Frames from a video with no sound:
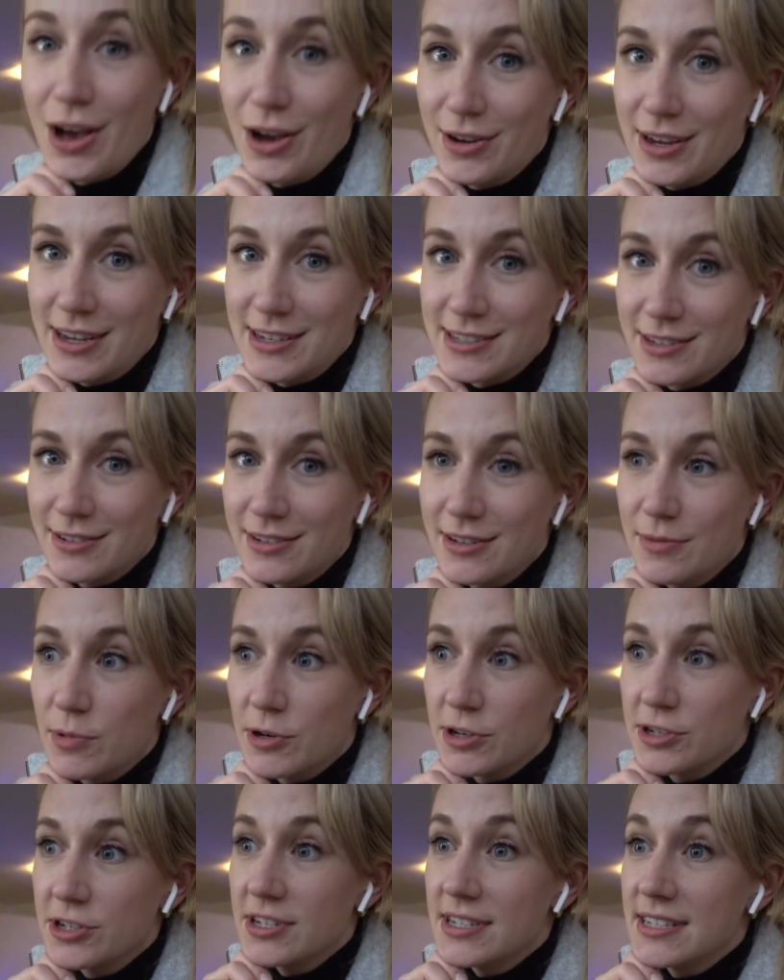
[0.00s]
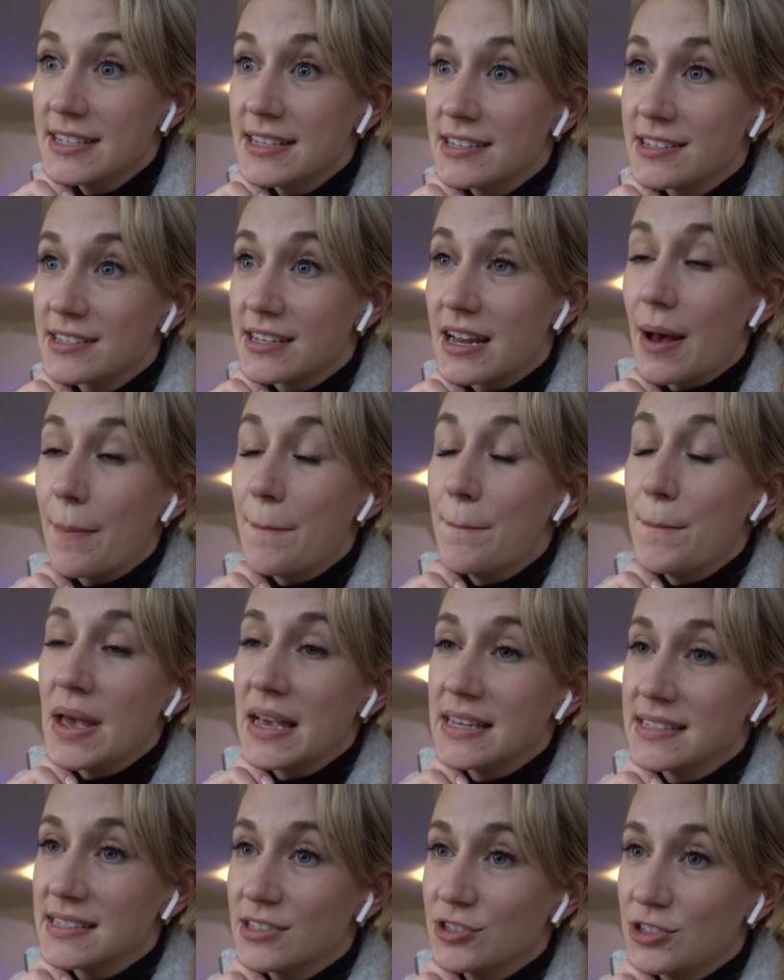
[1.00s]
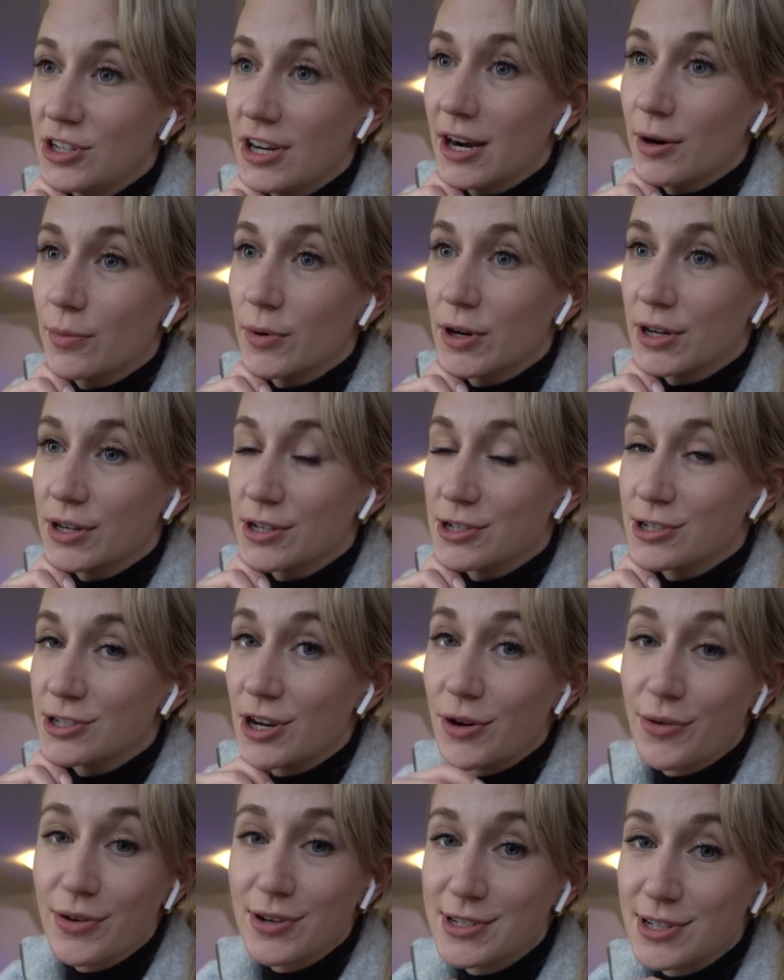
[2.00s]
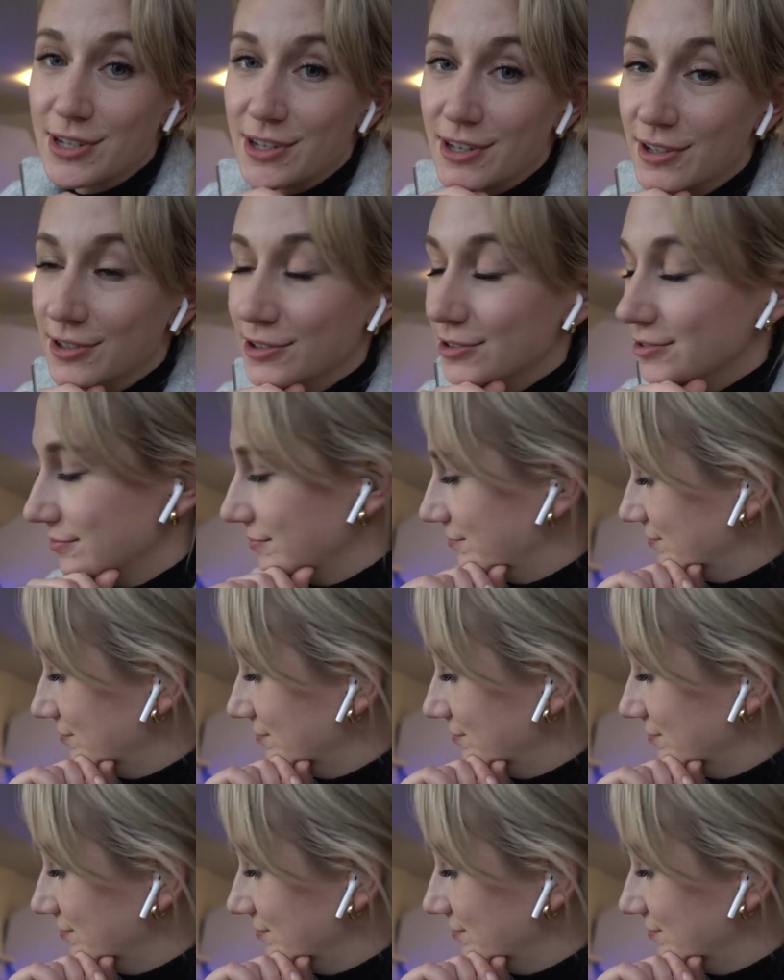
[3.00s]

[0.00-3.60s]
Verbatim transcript: Okay, so he purchased this amazing chair. We're gonna show it to you.